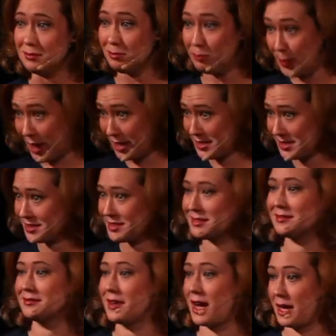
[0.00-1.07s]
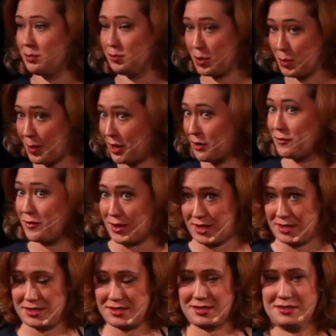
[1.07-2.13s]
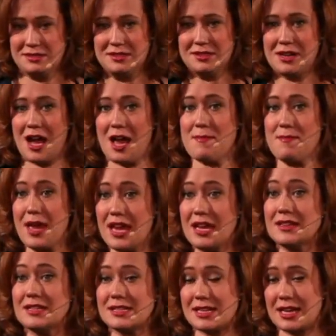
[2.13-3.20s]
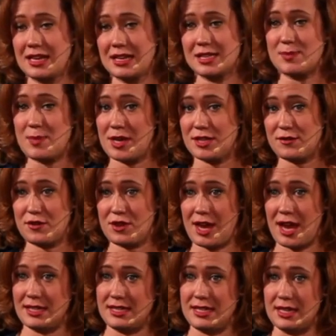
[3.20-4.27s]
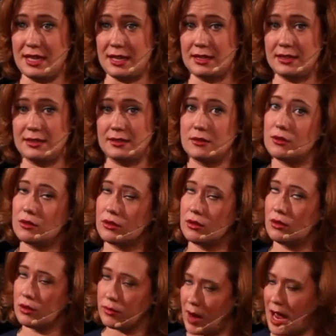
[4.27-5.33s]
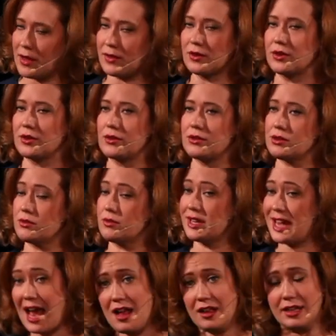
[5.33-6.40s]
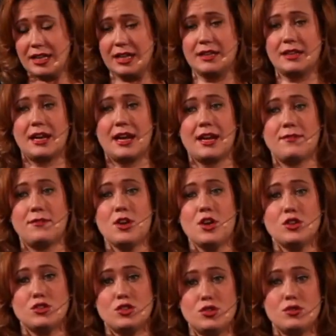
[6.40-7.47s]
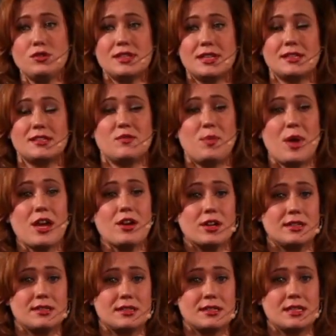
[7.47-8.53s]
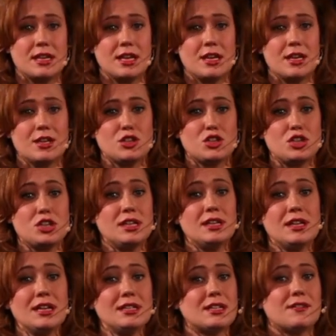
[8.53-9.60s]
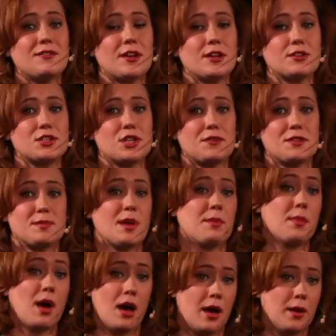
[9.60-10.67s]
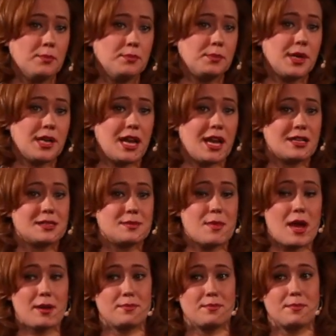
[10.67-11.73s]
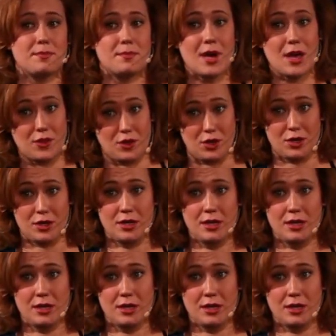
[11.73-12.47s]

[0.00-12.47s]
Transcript: But I prepared for this. I made the psychic space for the idea, or rather, the reality that I have two sets of parents. She didn't identify herself as my mom, but as my mother